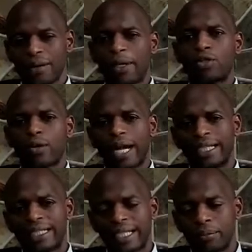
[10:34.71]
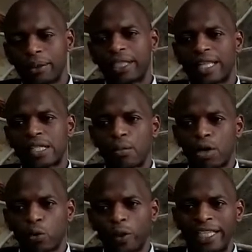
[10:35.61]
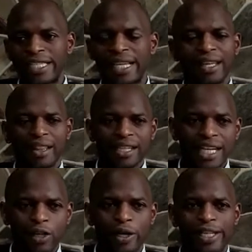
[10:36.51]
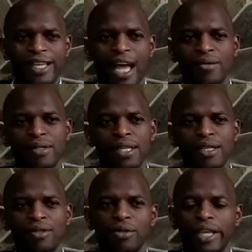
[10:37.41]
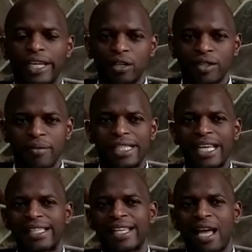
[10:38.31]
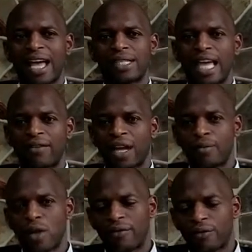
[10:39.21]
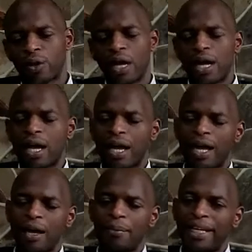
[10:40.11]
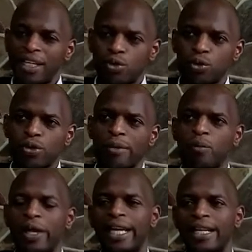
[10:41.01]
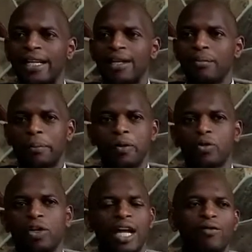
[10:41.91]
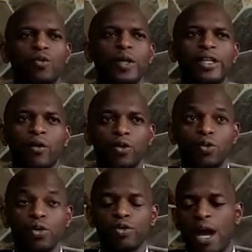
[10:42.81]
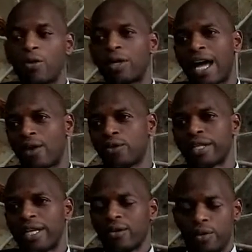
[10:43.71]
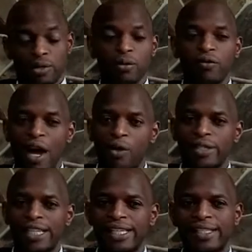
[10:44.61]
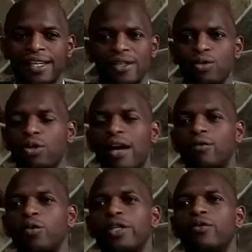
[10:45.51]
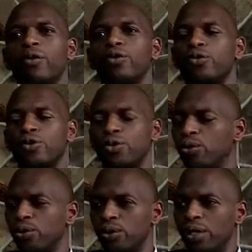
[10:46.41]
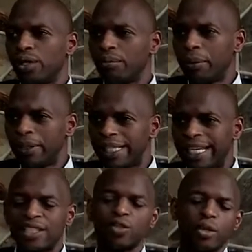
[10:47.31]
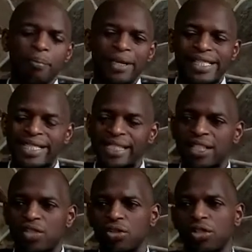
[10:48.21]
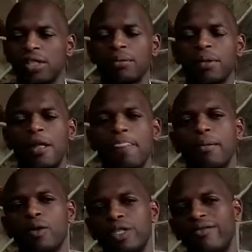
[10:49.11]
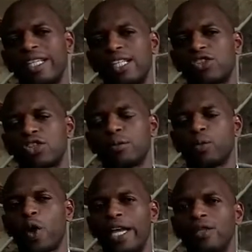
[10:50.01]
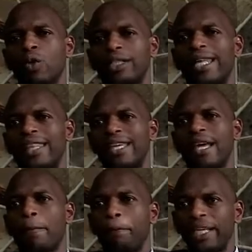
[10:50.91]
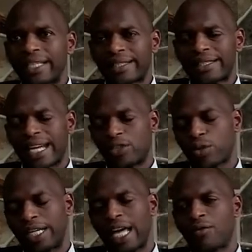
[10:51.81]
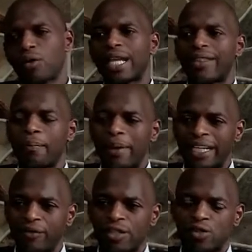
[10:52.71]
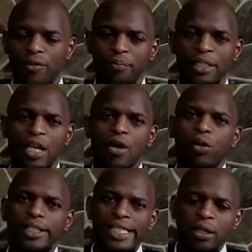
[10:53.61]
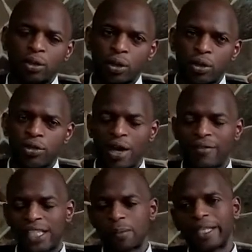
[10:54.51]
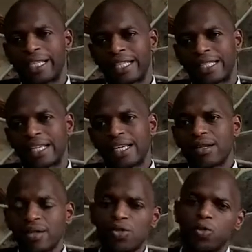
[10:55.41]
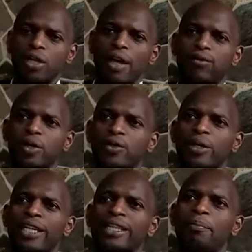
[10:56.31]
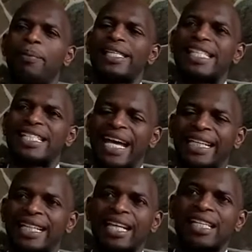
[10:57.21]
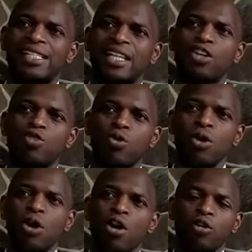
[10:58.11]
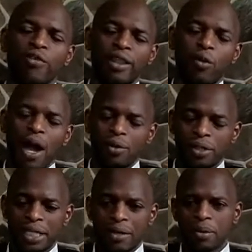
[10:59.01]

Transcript: But you can celebrate the small wins, the internal exams, you know, the end of semester exams, they have come, you have managed to do them well. Maybe you don't have to wait for you to own your own house, when you move houses, you don't have to wait for you to maybe get into the best relationship. Maybe whichever relationship you are in, what are the peaks that you can have? What are the benefits you have picked? What is the growth you have experienced? Sometimes you don't have to wait to get the best talent that is taking you all over the world.